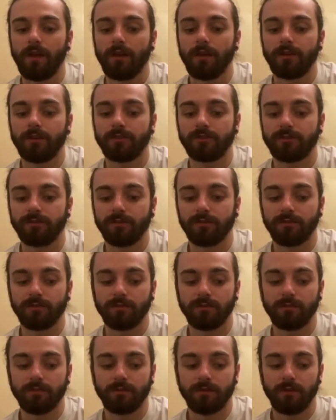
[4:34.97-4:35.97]
So
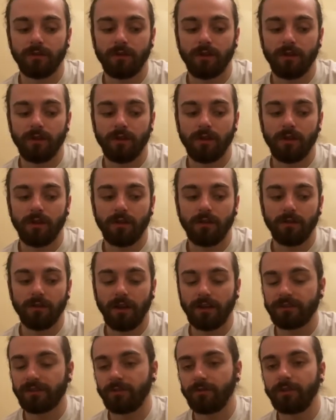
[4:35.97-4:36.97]

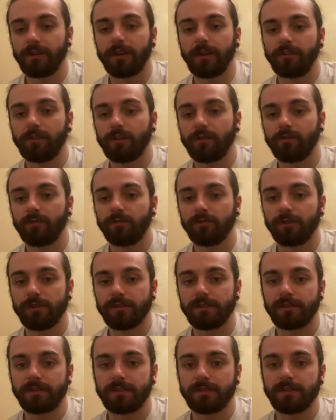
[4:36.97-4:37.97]
that's how you kind of know that
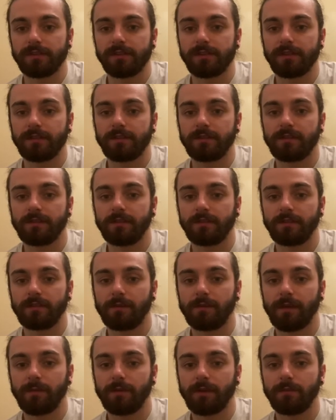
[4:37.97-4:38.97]
it's a decent idea to
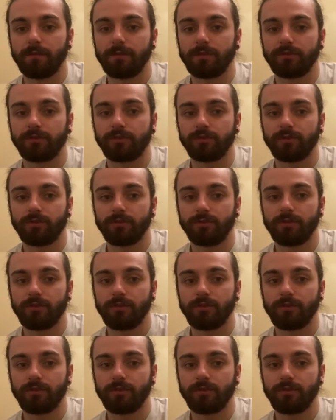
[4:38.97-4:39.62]
maybe pursue.